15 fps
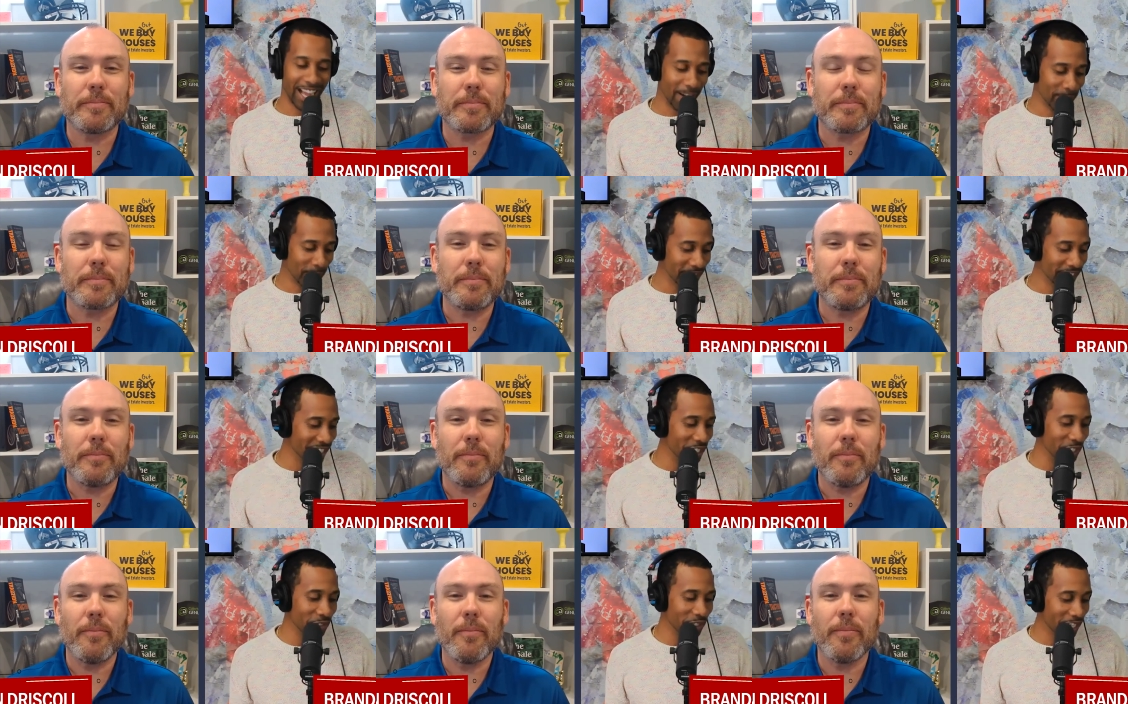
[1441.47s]
Speaker 1: much did you
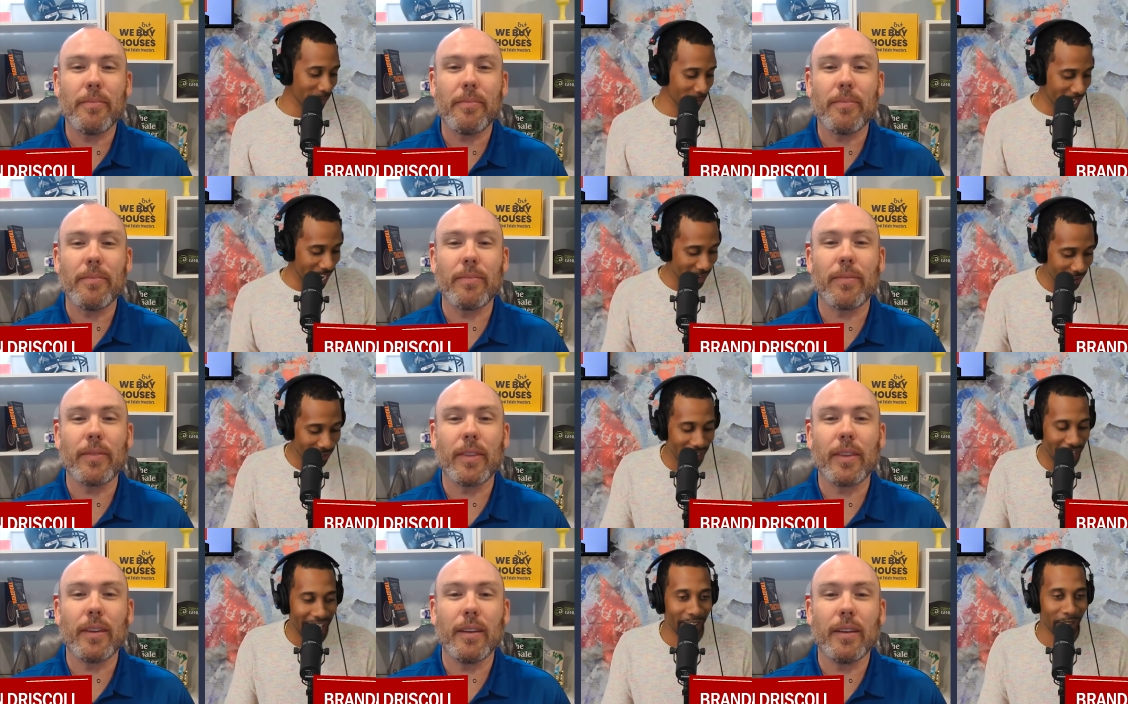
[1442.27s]
end up netting on
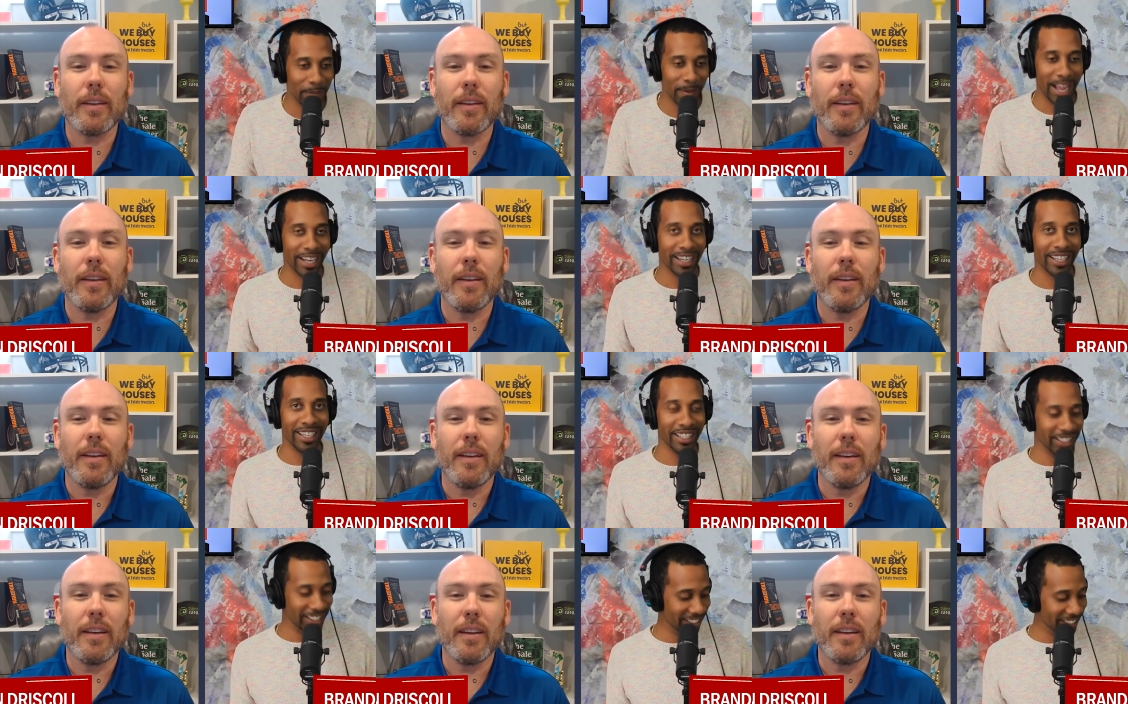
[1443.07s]
that on the back end?
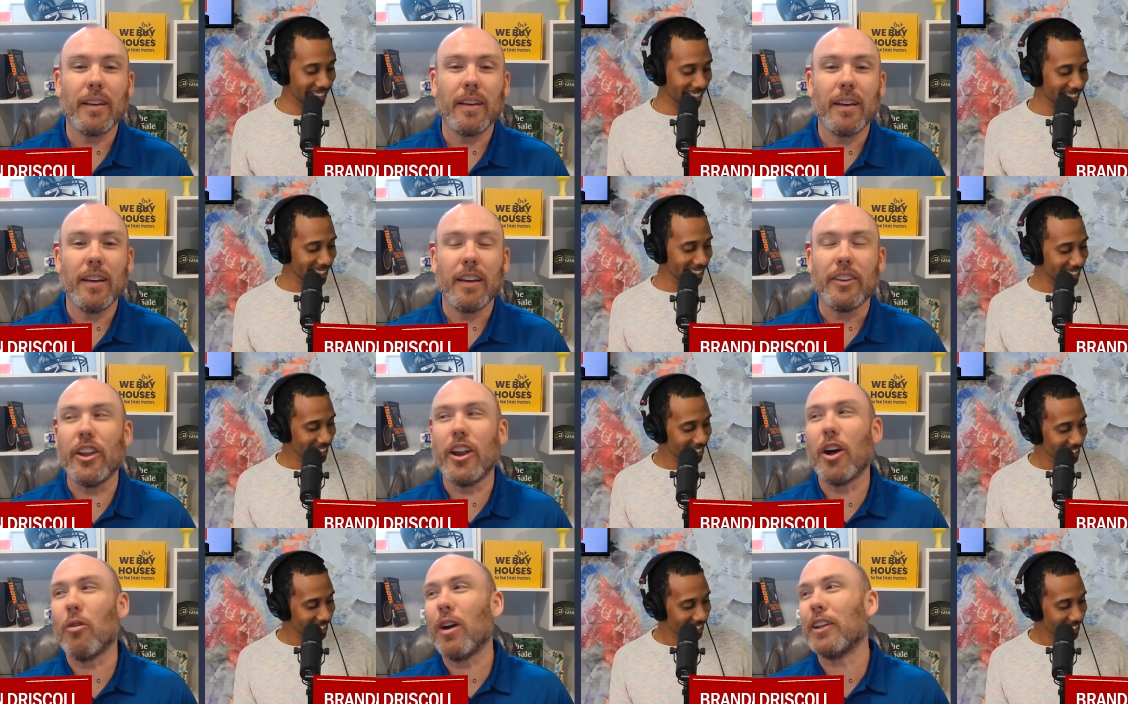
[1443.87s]

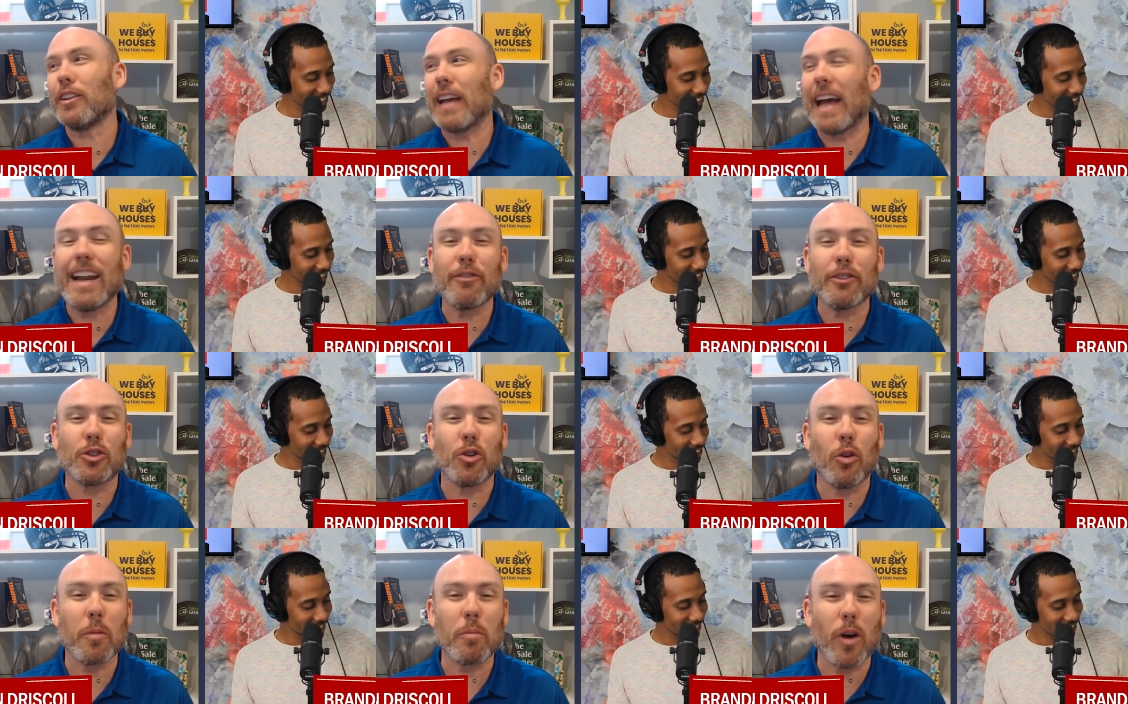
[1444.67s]
Speaker 2: You know what? I never
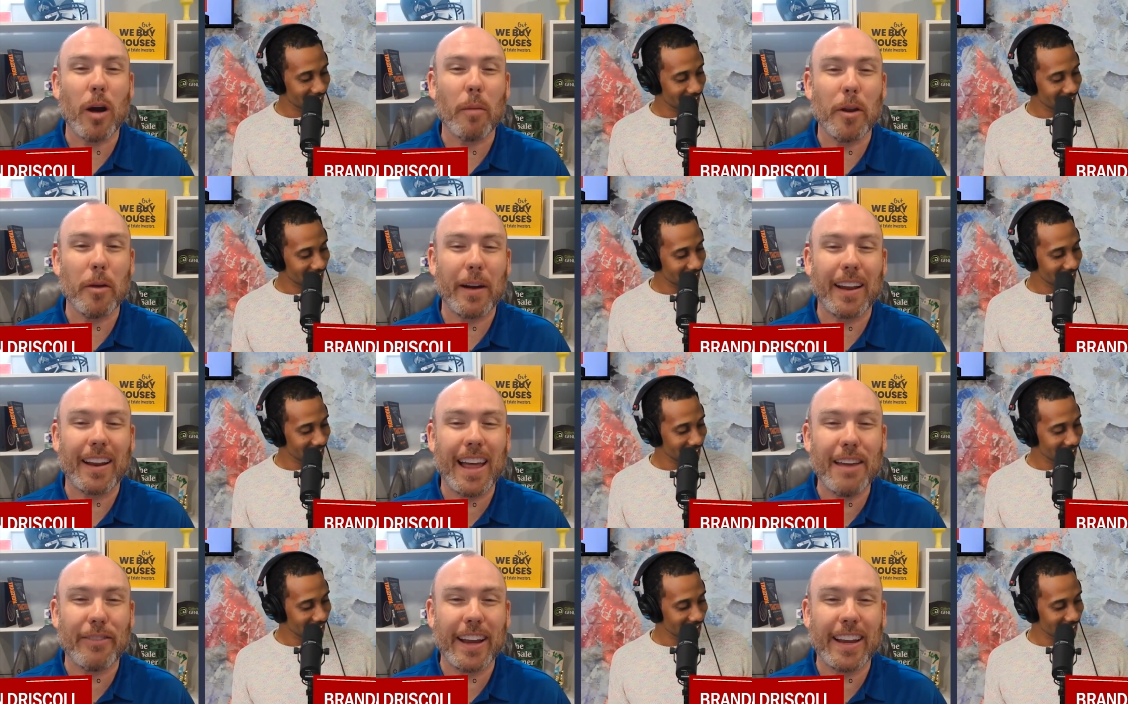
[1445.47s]
sold a property in my
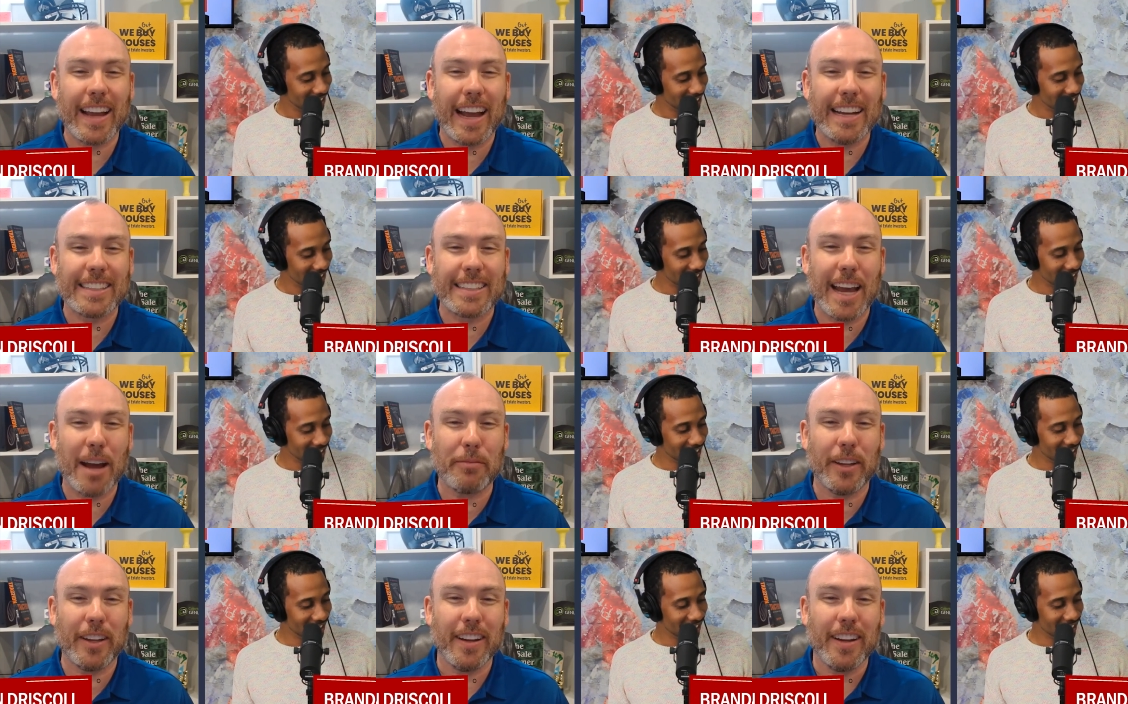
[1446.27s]
life. I I just
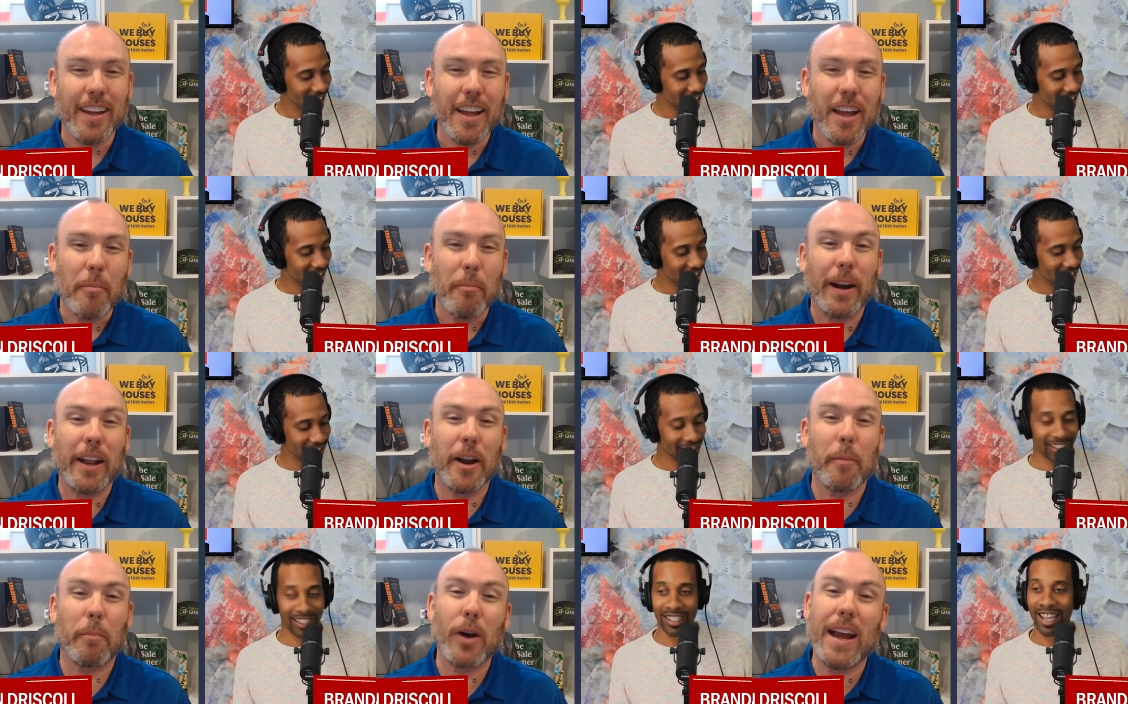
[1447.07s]
kept it, but
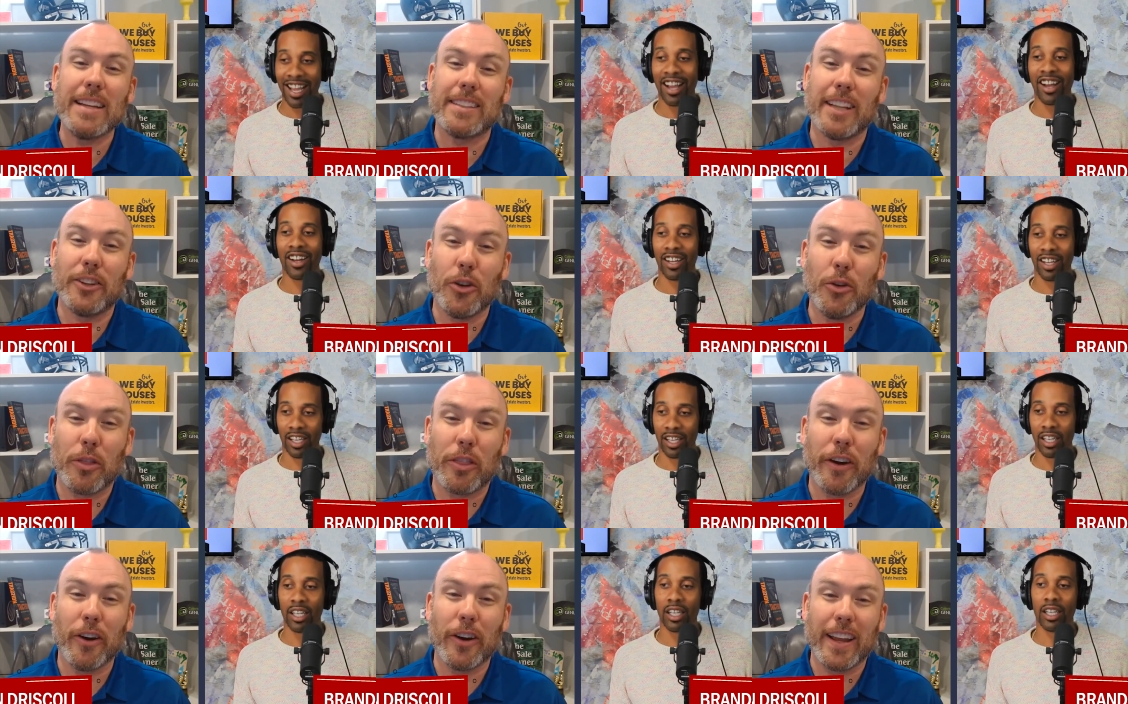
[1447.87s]
it appraised at two
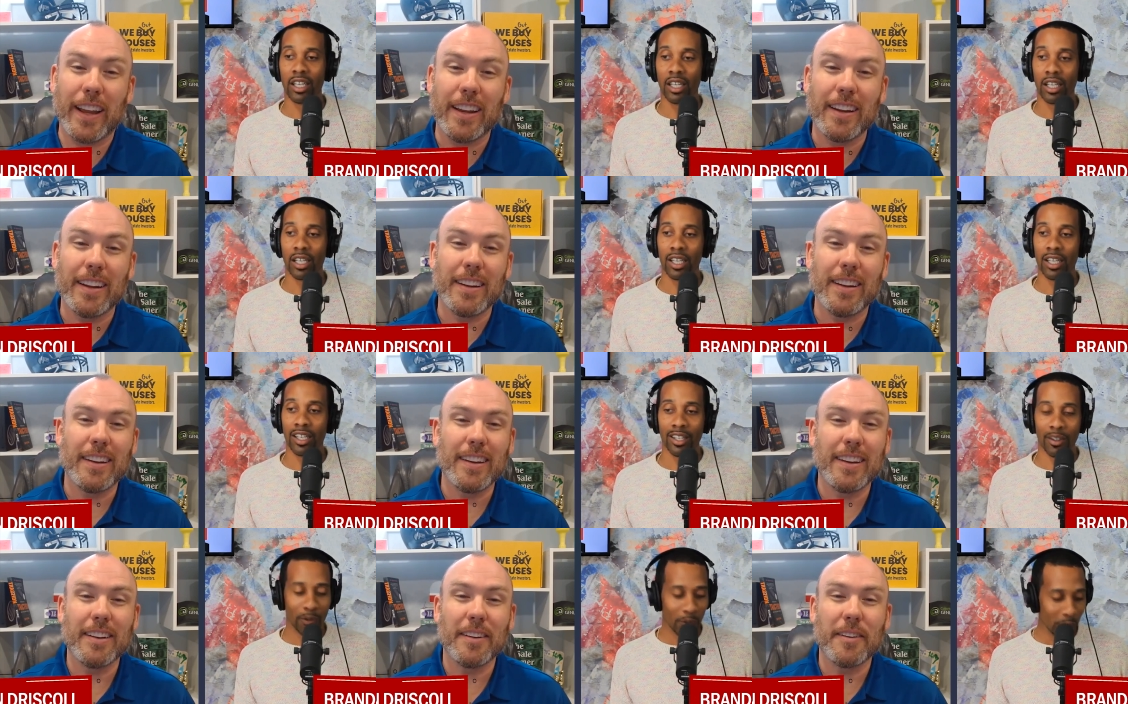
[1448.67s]
thirty.
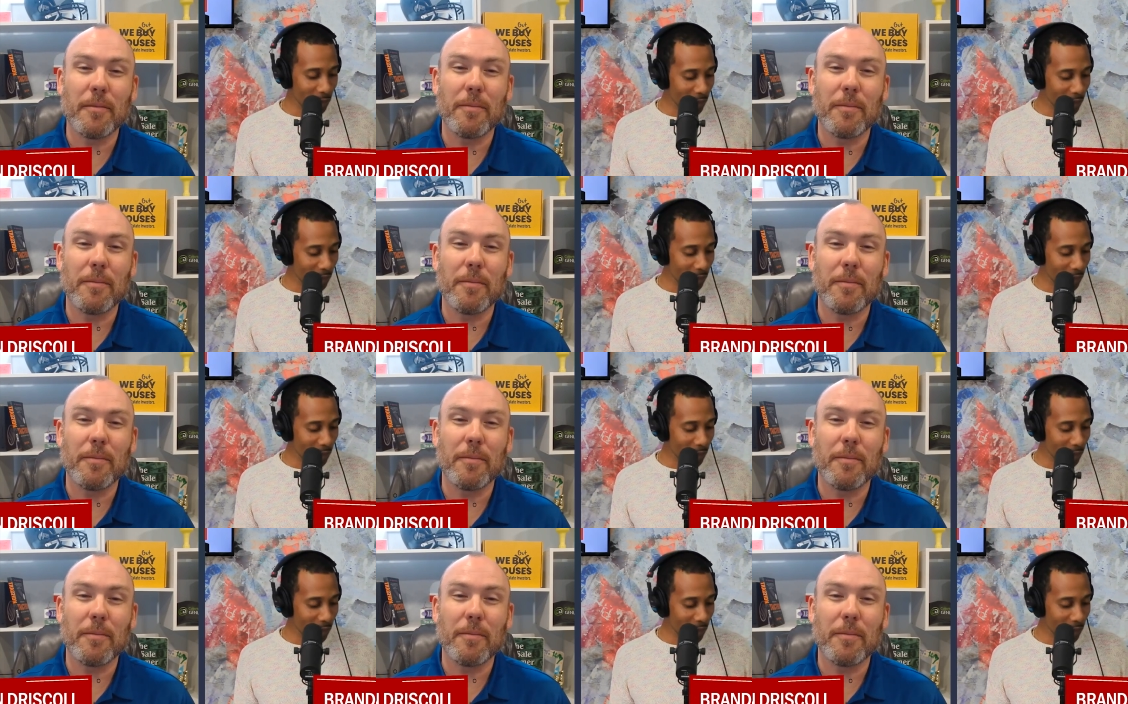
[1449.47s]
Woo!